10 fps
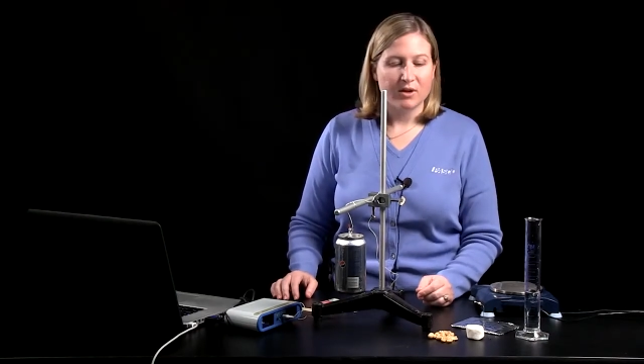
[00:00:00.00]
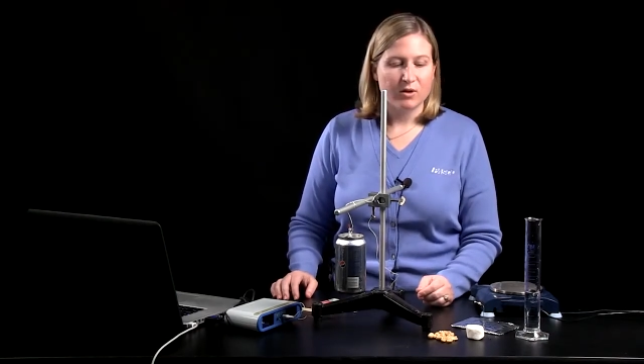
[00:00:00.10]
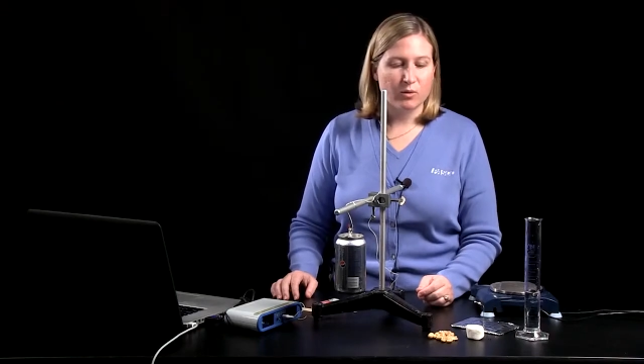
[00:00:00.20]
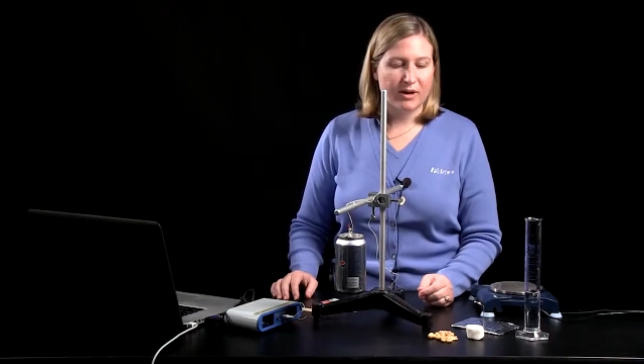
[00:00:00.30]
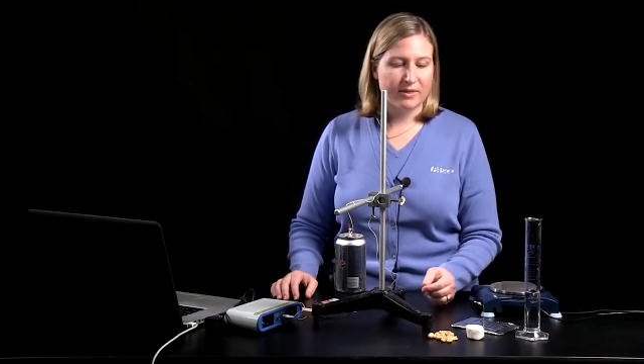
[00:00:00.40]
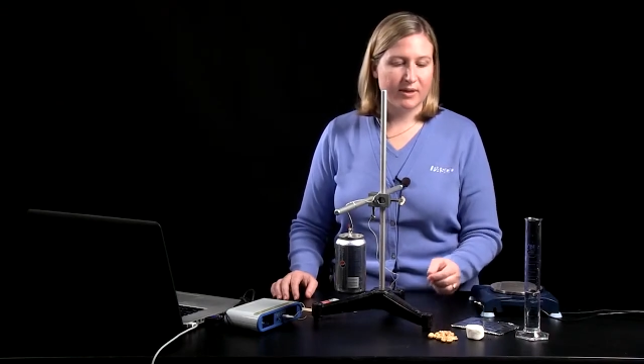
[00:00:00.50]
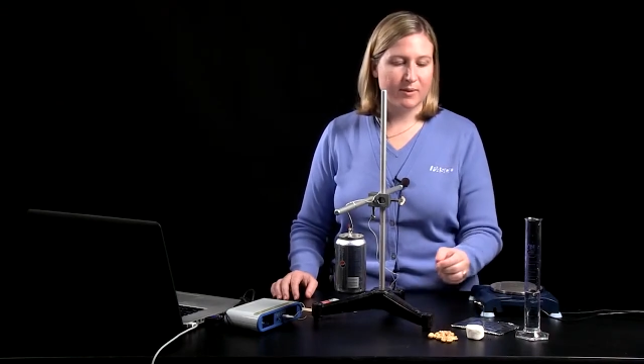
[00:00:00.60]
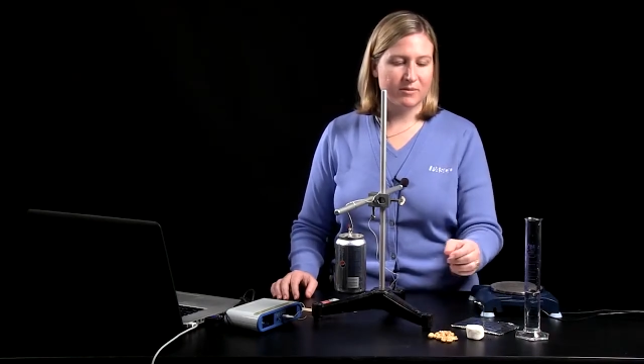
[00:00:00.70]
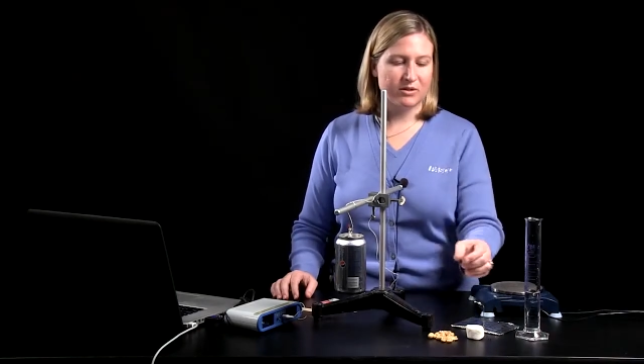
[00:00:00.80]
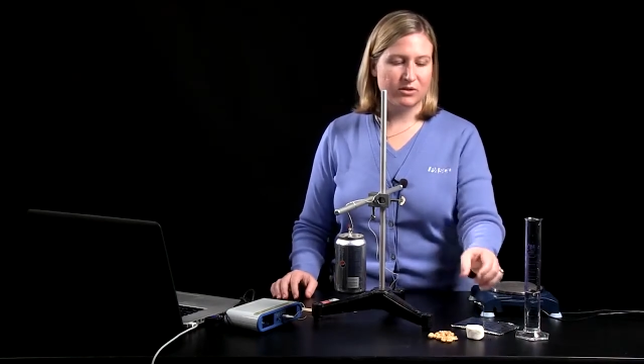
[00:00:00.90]
You want
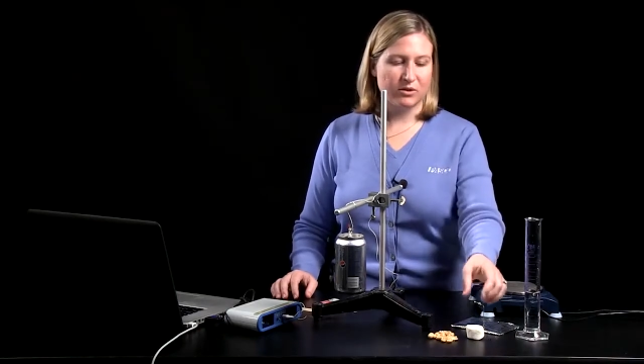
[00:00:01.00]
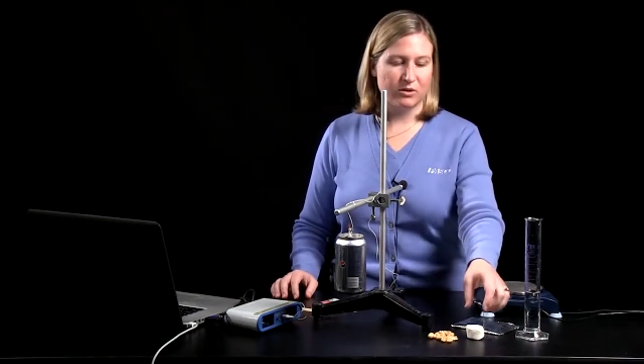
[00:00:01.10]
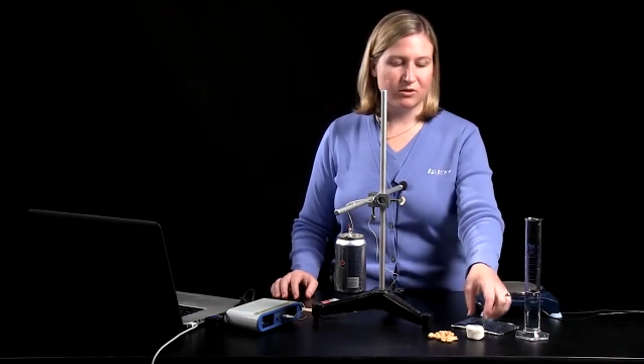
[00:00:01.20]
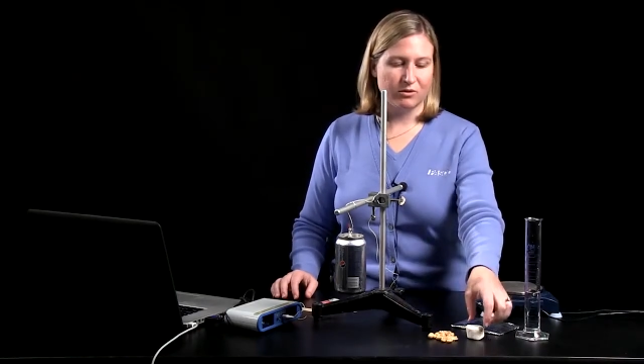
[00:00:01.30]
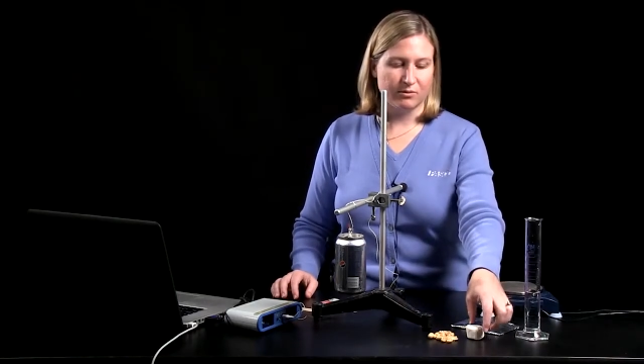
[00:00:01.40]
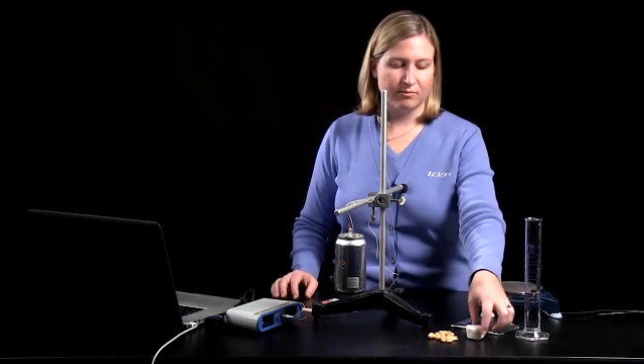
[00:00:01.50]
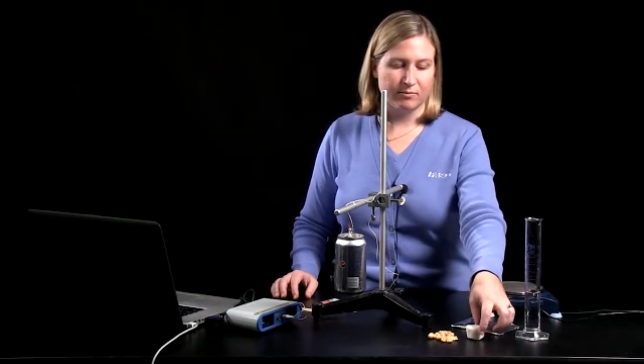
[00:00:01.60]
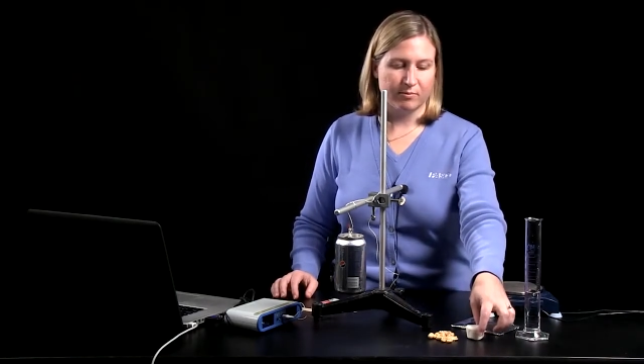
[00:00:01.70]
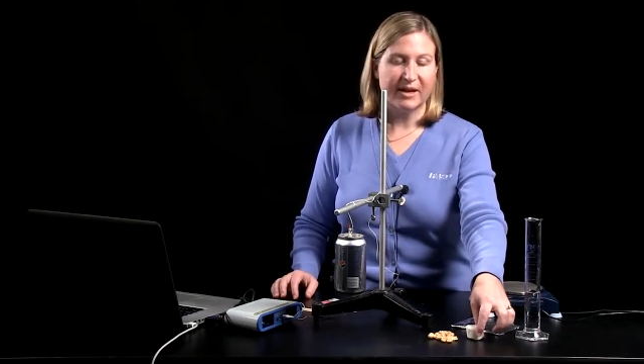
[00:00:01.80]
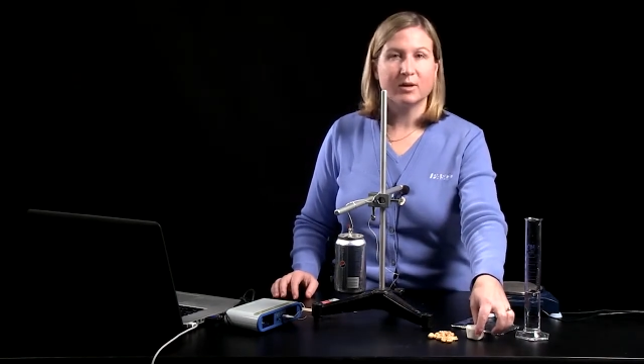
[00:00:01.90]
them to
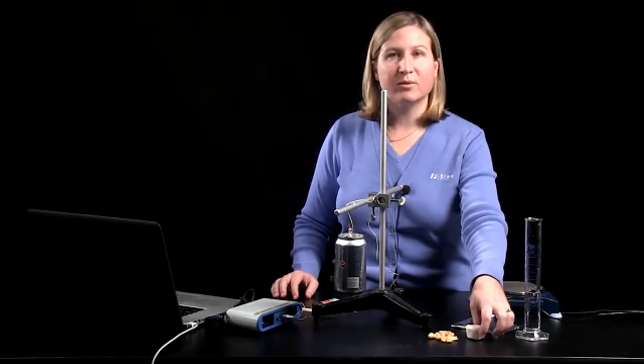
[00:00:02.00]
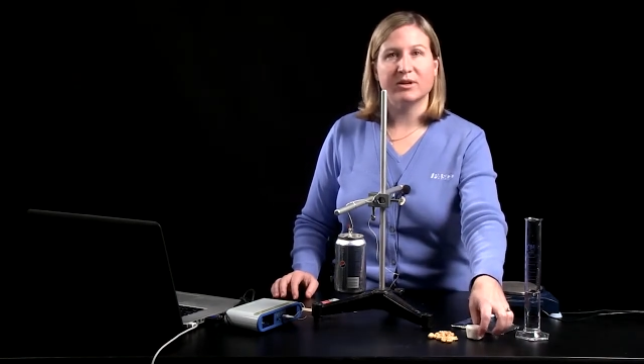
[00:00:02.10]
make a